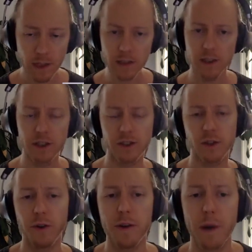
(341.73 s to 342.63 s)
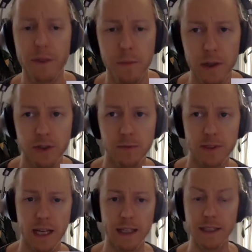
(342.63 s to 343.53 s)
little story about the mushroom
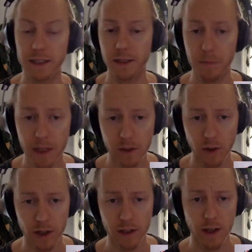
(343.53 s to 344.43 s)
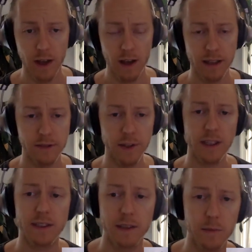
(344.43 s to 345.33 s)
scientist to Bitcoin, it's very
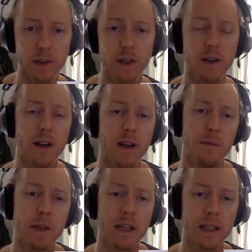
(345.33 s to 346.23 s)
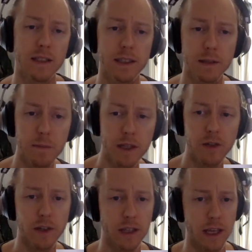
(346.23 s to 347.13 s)
similar, because in
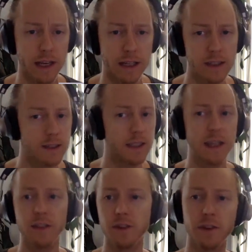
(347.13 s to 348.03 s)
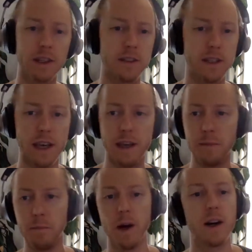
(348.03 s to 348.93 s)
Bitcoin land, let's say there is a
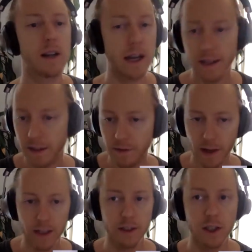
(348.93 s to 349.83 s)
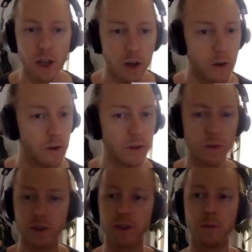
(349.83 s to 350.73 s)
bug identified in the code
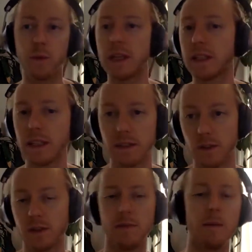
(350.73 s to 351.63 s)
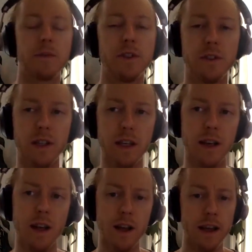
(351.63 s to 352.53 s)
or some weakness or some opportunity.
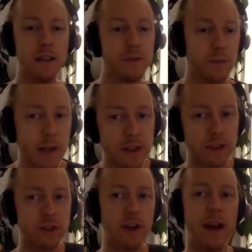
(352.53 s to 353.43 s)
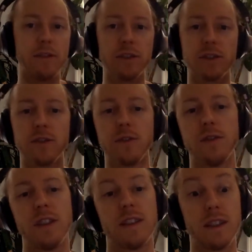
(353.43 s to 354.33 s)
Information travels through
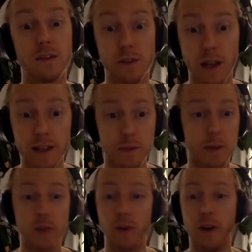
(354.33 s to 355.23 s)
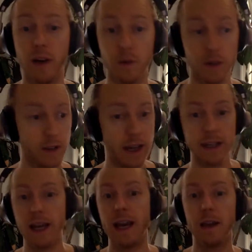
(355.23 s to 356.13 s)
the decentralized Bitcoin network,
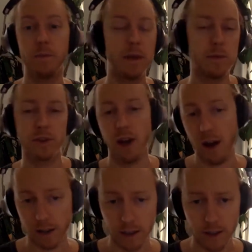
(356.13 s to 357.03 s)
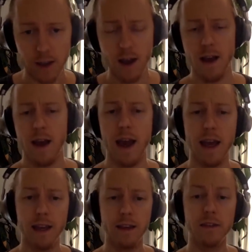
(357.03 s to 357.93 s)
aka people talking,
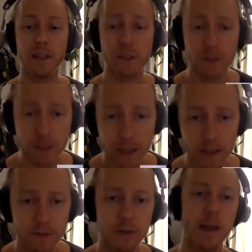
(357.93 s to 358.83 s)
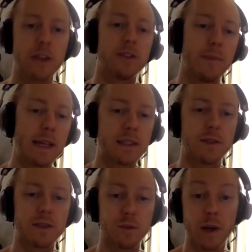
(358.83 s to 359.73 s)
and eventually that information makes
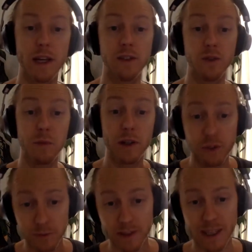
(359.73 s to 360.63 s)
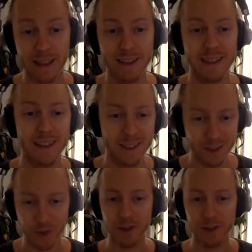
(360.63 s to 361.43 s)
its way to a mushroom scientist or a